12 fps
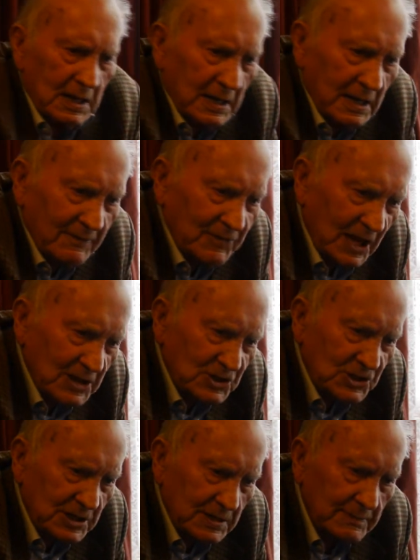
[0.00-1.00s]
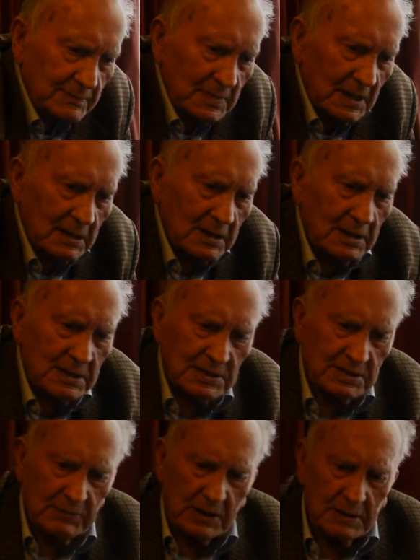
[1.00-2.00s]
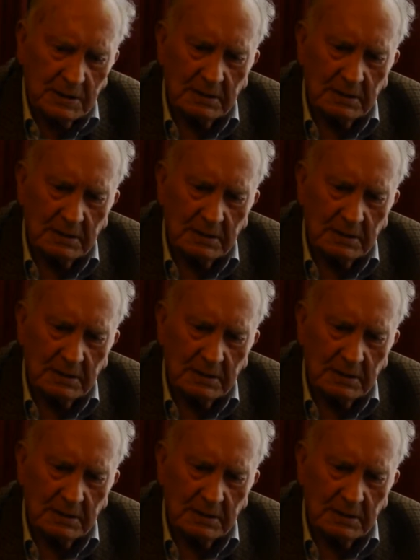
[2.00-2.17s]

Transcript: can add that this one.